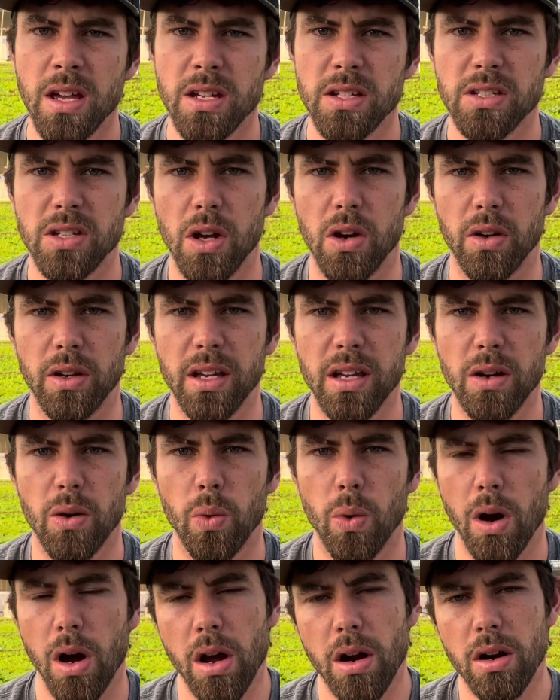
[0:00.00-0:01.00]
So get a
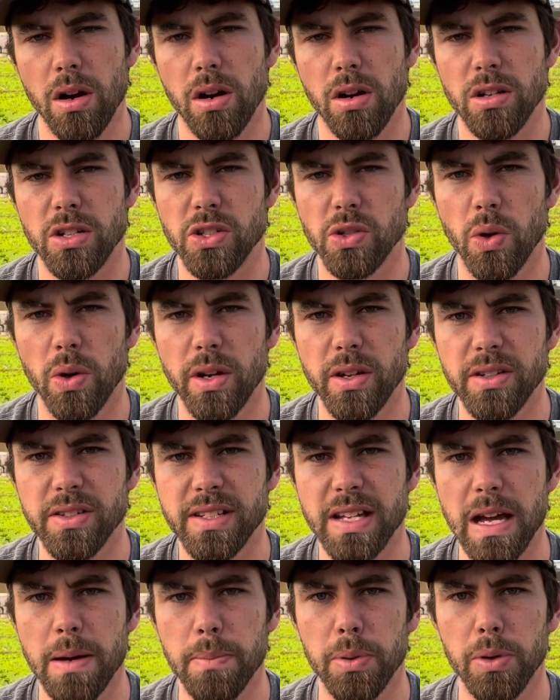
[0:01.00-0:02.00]
water or soil
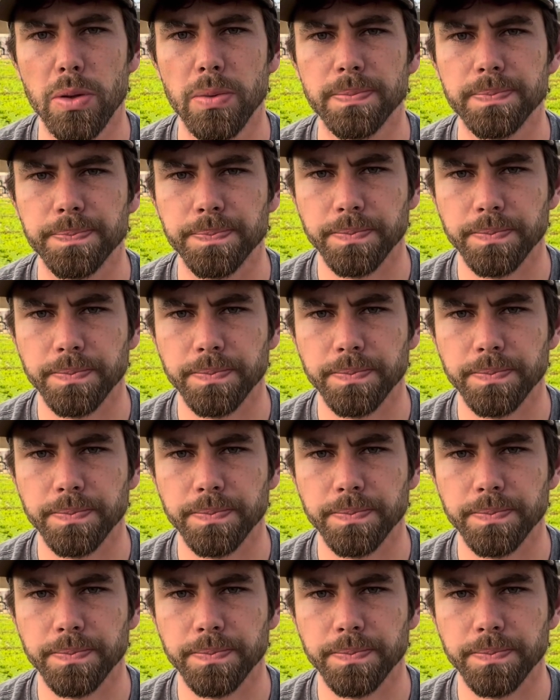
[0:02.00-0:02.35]
sample.